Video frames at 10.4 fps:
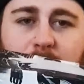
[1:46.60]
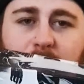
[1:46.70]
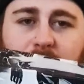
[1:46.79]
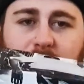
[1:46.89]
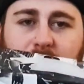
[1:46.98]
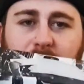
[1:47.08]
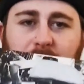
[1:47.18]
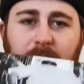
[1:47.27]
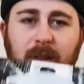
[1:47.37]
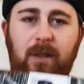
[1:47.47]
because it's
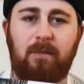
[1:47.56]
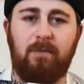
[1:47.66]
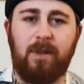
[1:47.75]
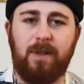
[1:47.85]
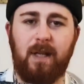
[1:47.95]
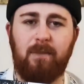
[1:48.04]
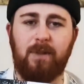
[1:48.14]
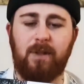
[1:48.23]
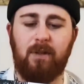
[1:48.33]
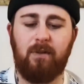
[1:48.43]
got the same
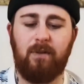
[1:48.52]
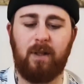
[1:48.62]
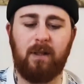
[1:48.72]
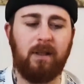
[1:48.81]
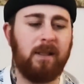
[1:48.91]
sole thing.